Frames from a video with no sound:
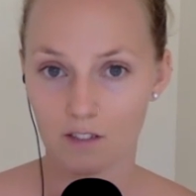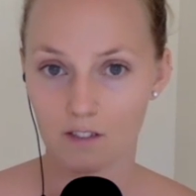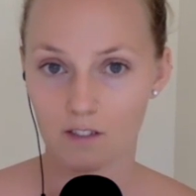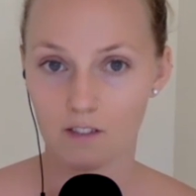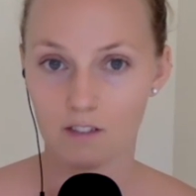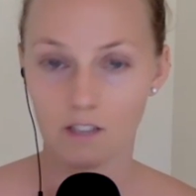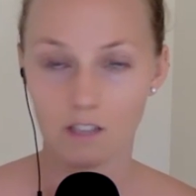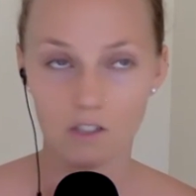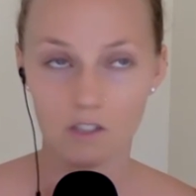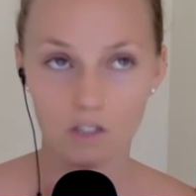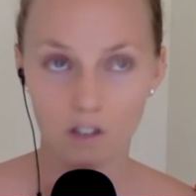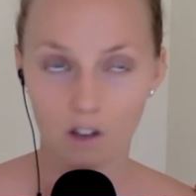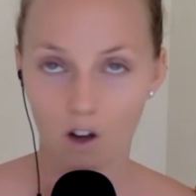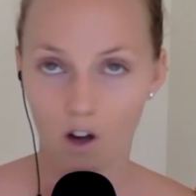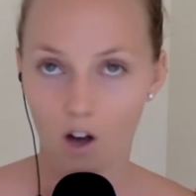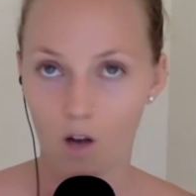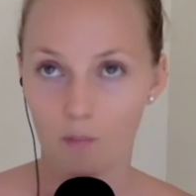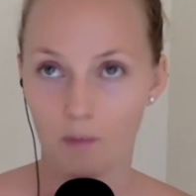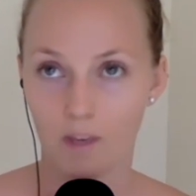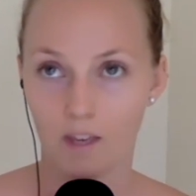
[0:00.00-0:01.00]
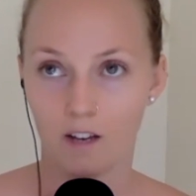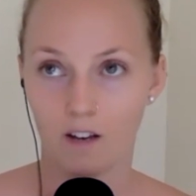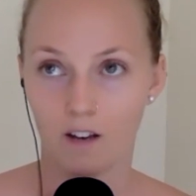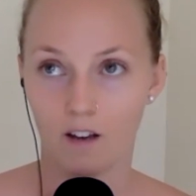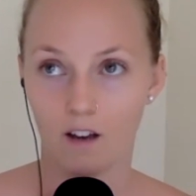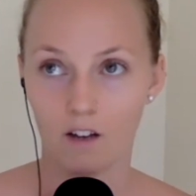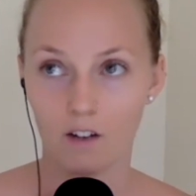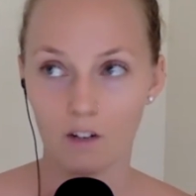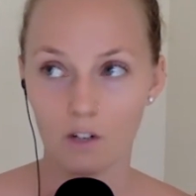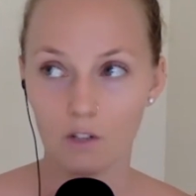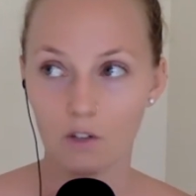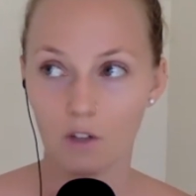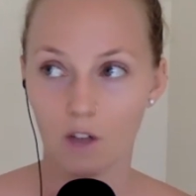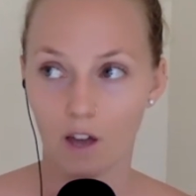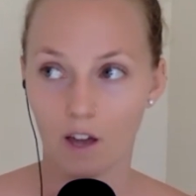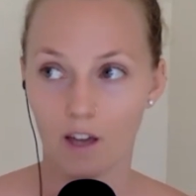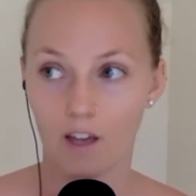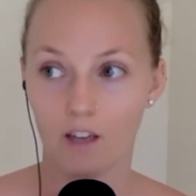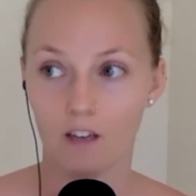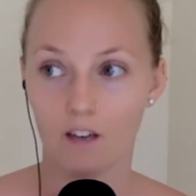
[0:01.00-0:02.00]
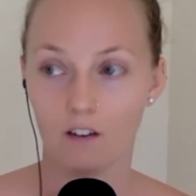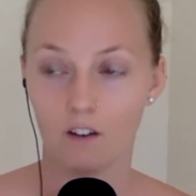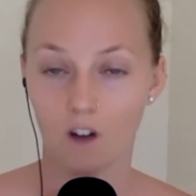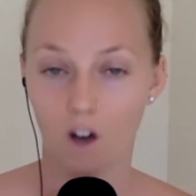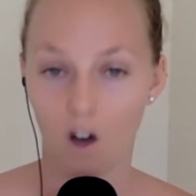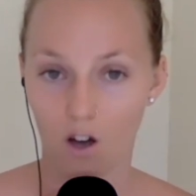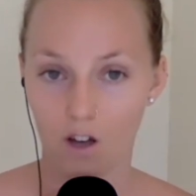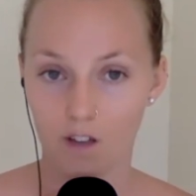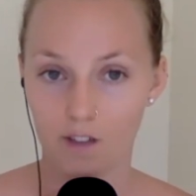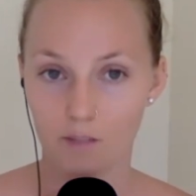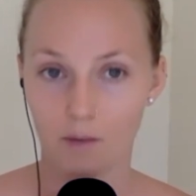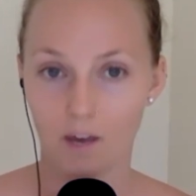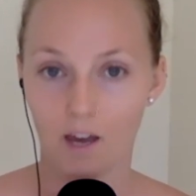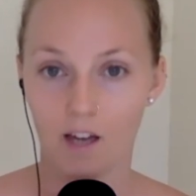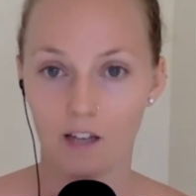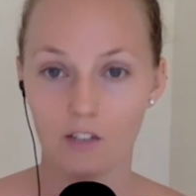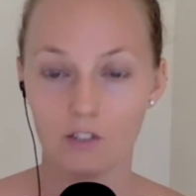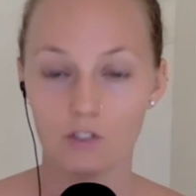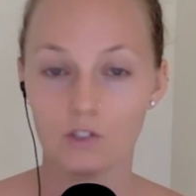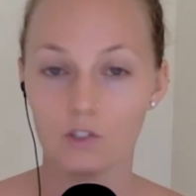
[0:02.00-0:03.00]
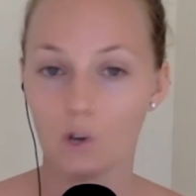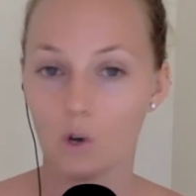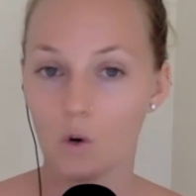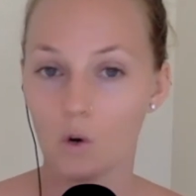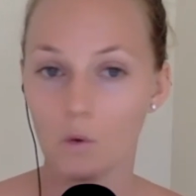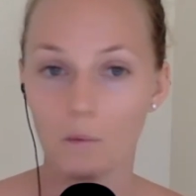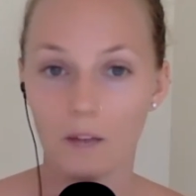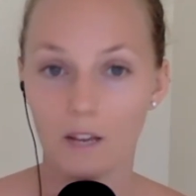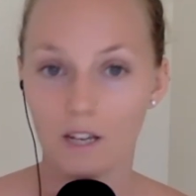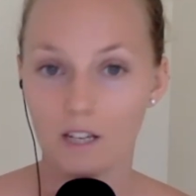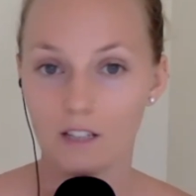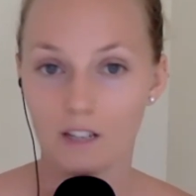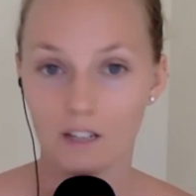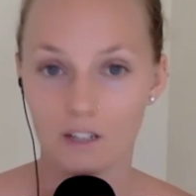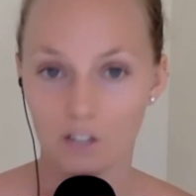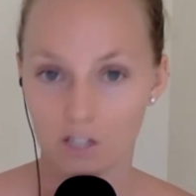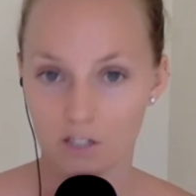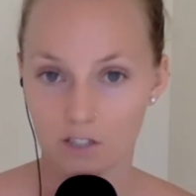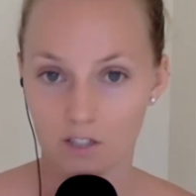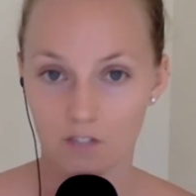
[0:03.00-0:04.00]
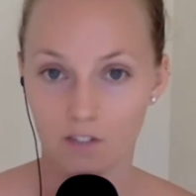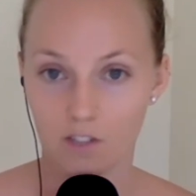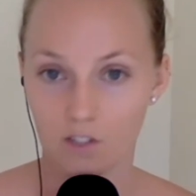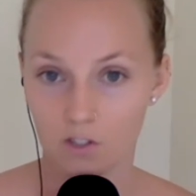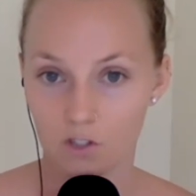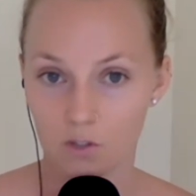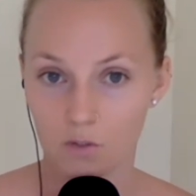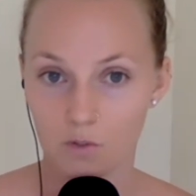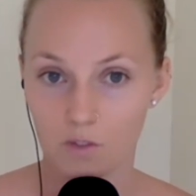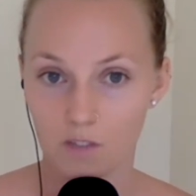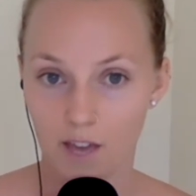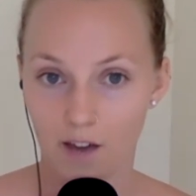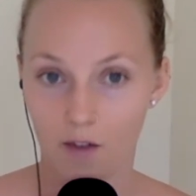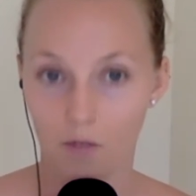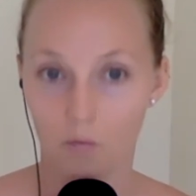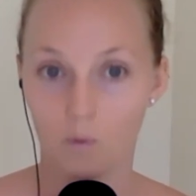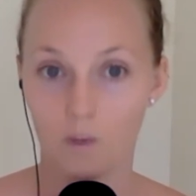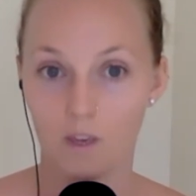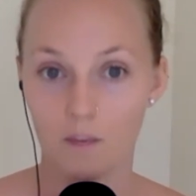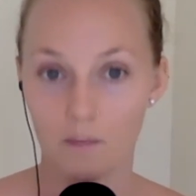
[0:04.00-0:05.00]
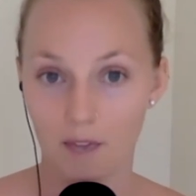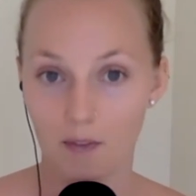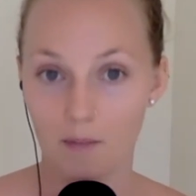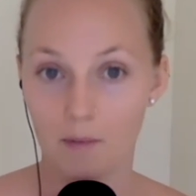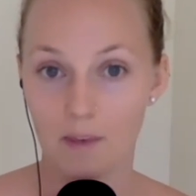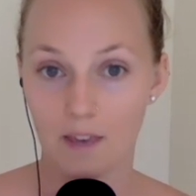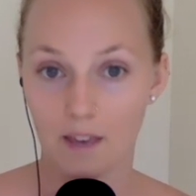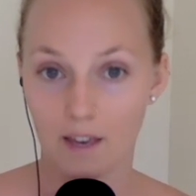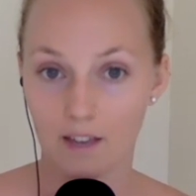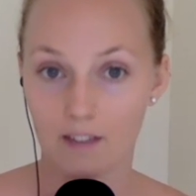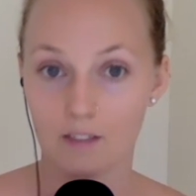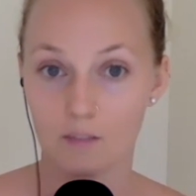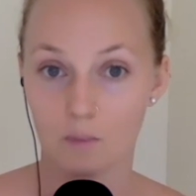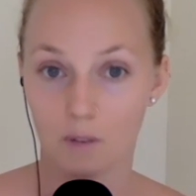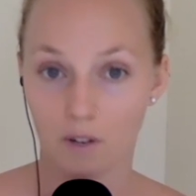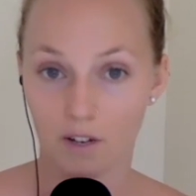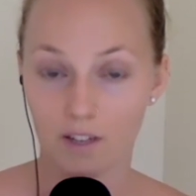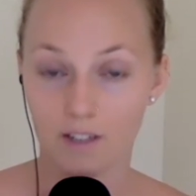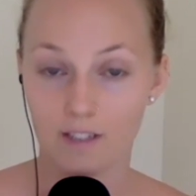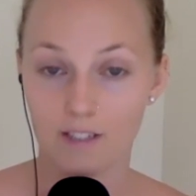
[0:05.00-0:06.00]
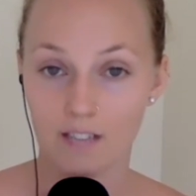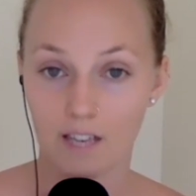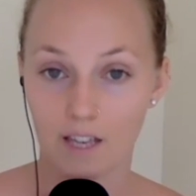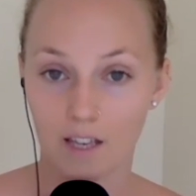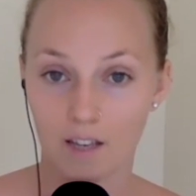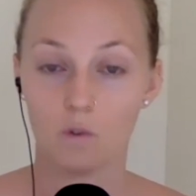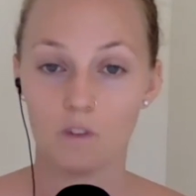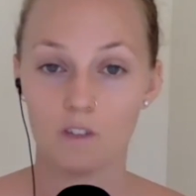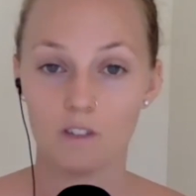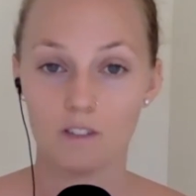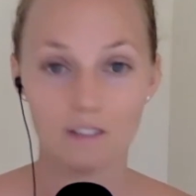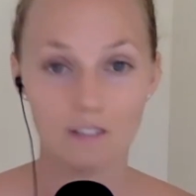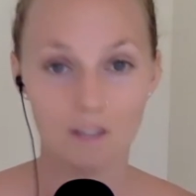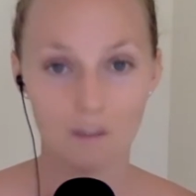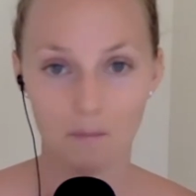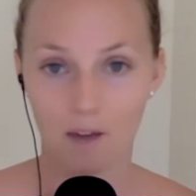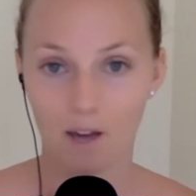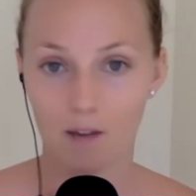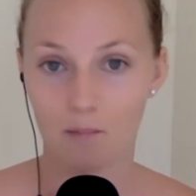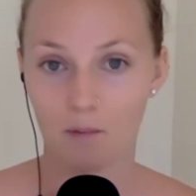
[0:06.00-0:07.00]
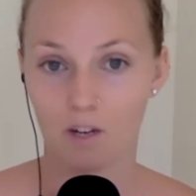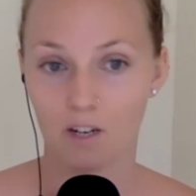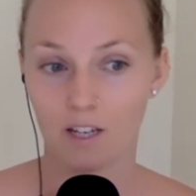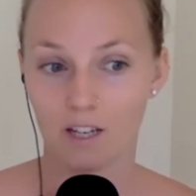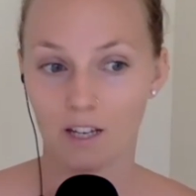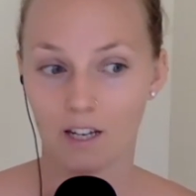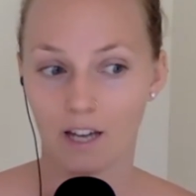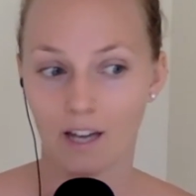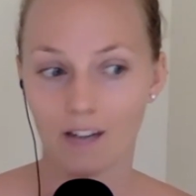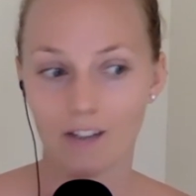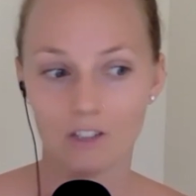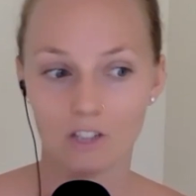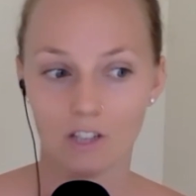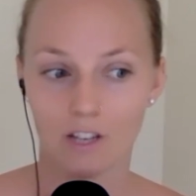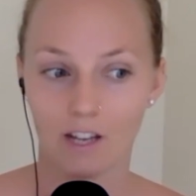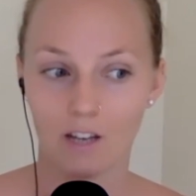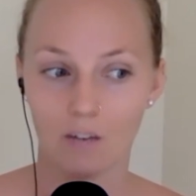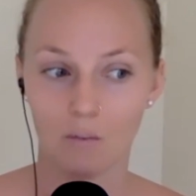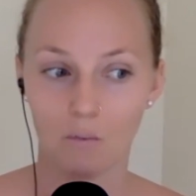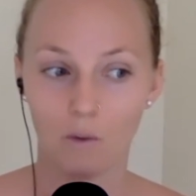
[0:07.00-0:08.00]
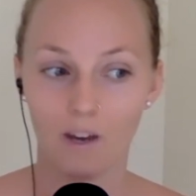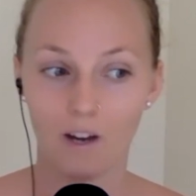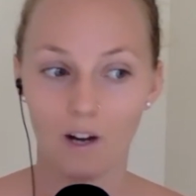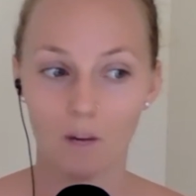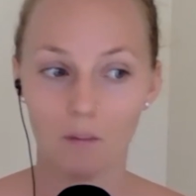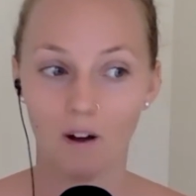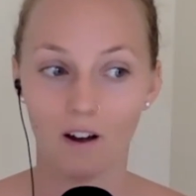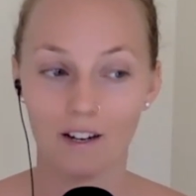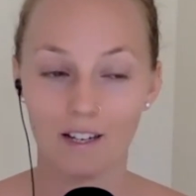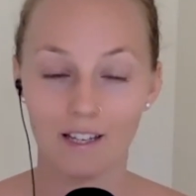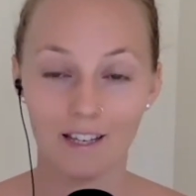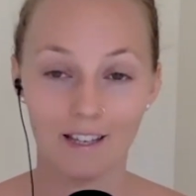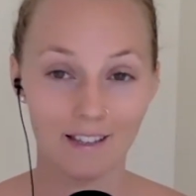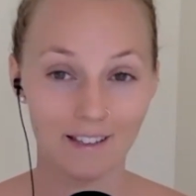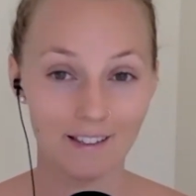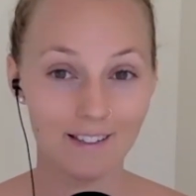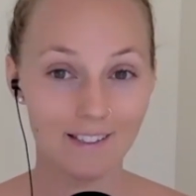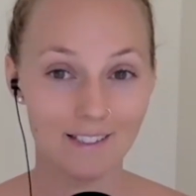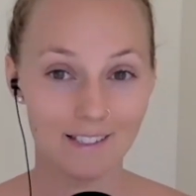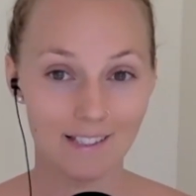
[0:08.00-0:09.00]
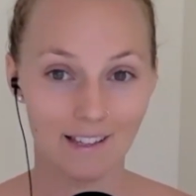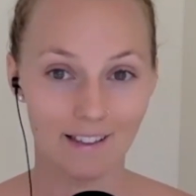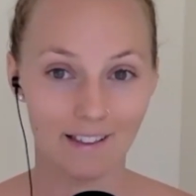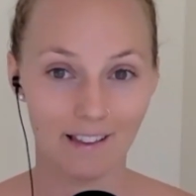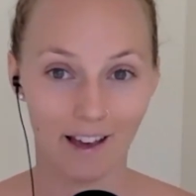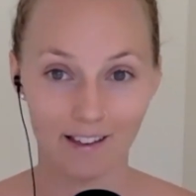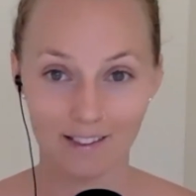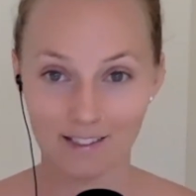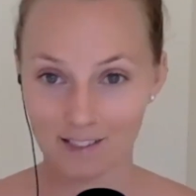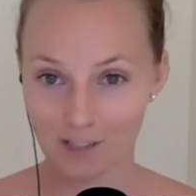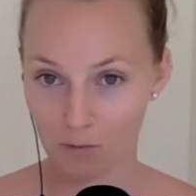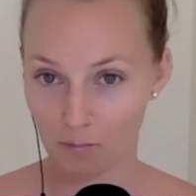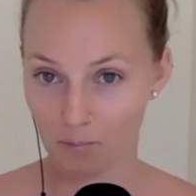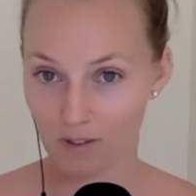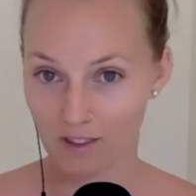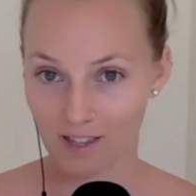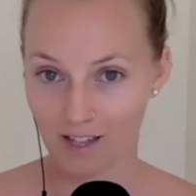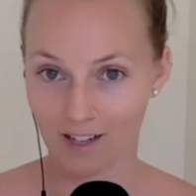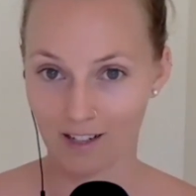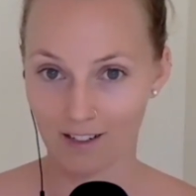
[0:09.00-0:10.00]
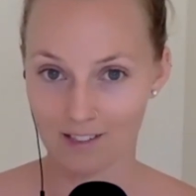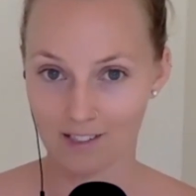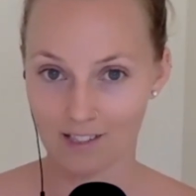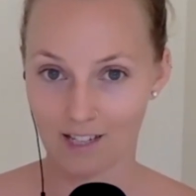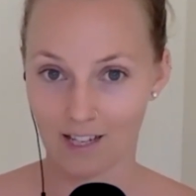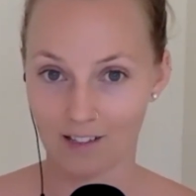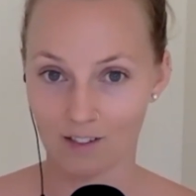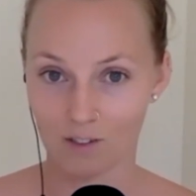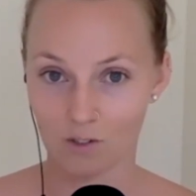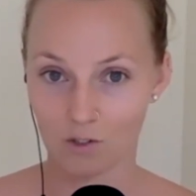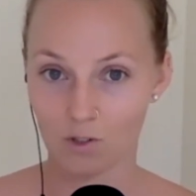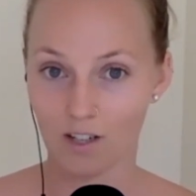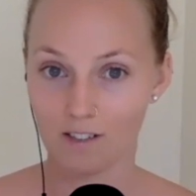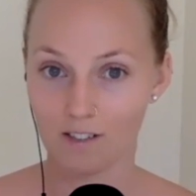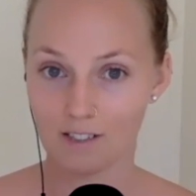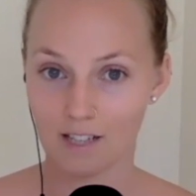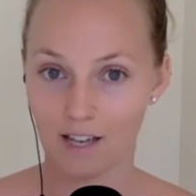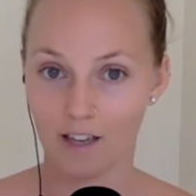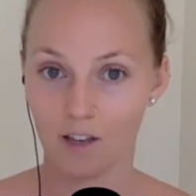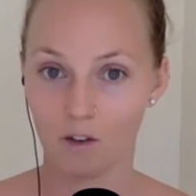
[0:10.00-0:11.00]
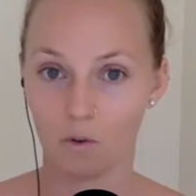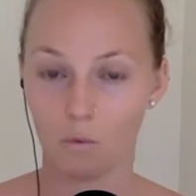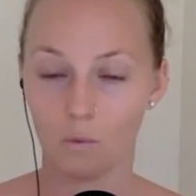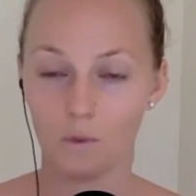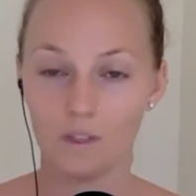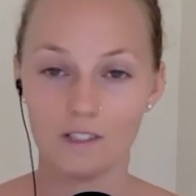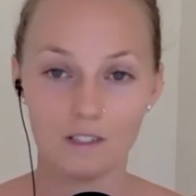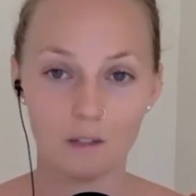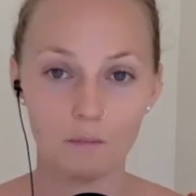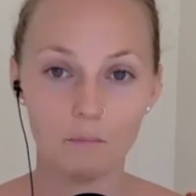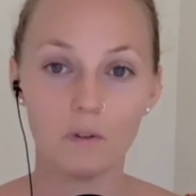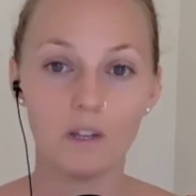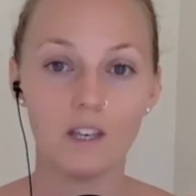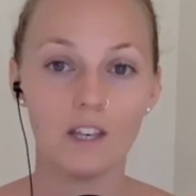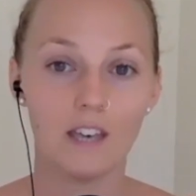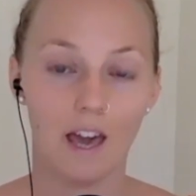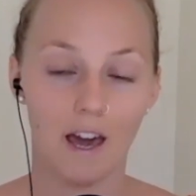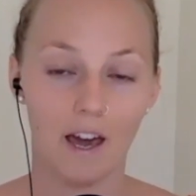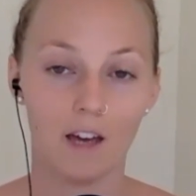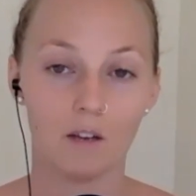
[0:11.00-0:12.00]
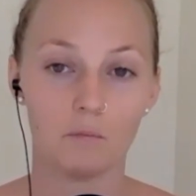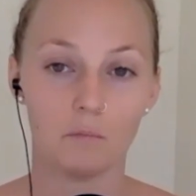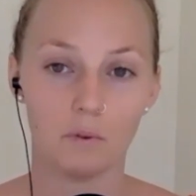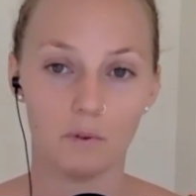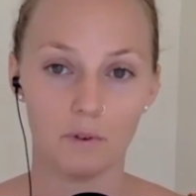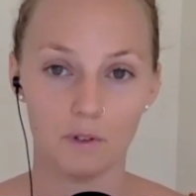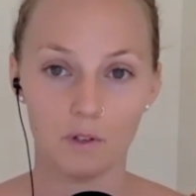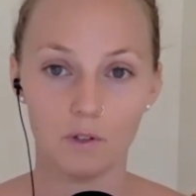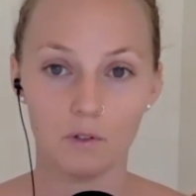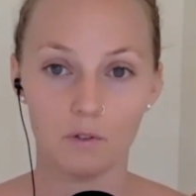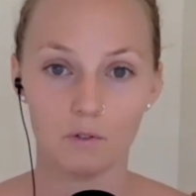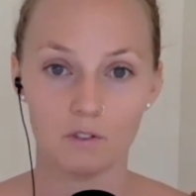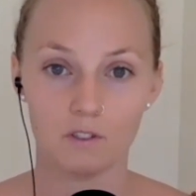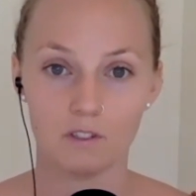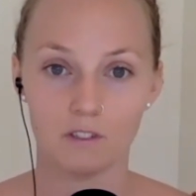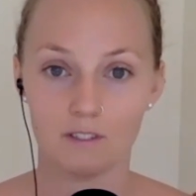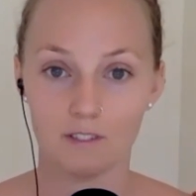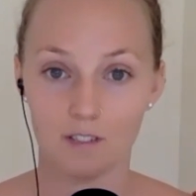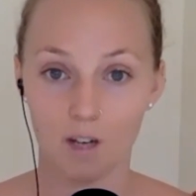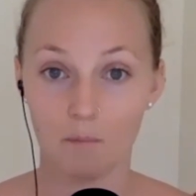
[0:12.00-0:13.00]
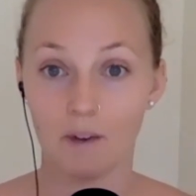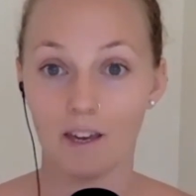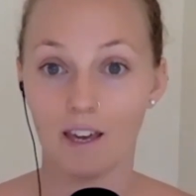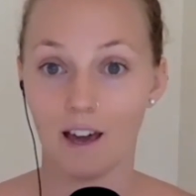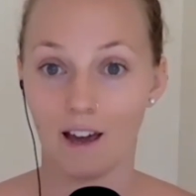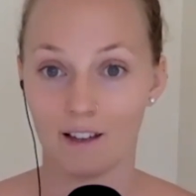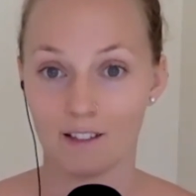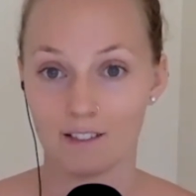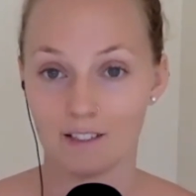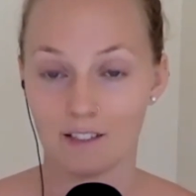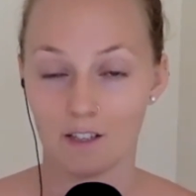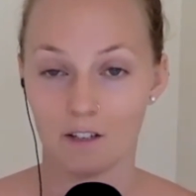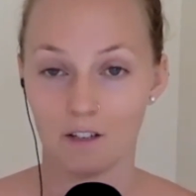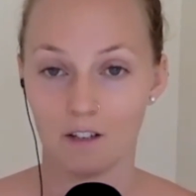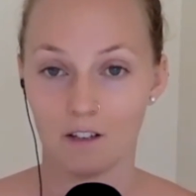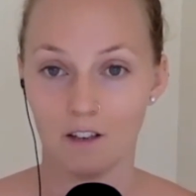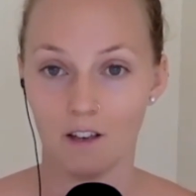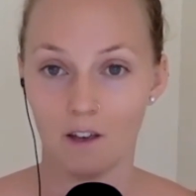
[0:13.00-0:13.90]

is such a common underlying cause behind so many digestive issues that we may be experiencing. This is the mind-body connection. And when our body is in that sympathetic state, the stress state, we simply can't produce stomach acid.